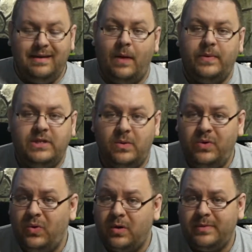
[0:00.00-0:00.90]
Now, we
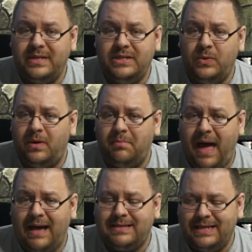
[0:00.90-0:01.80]
don't normally do
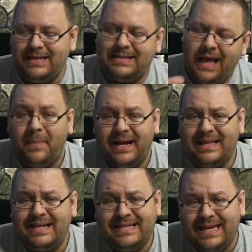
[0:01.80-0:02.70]
unboxings, but I
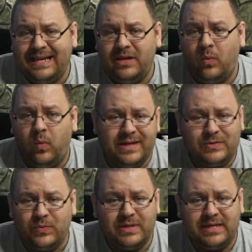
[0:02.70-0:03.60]
like to get into
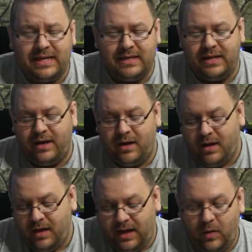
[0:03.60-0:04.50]
what's really in here
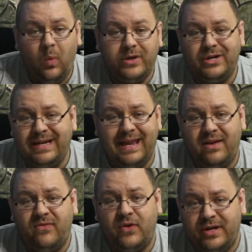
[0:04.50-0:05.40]
and what you're
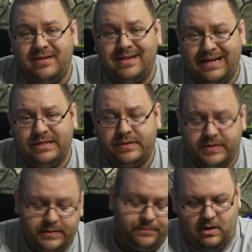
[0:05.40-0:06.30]
getting for your
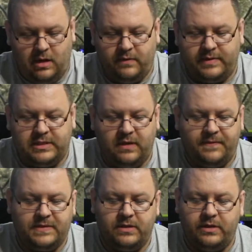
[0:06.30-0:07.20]
dollars. All our
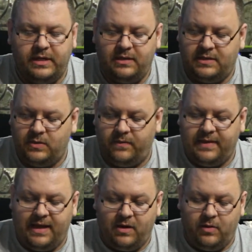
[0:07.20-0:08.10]
stuff is underneath, so we've
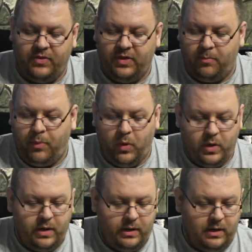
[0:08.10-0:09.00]
got the
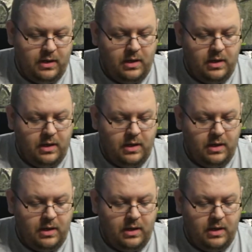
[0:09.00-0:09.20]
board.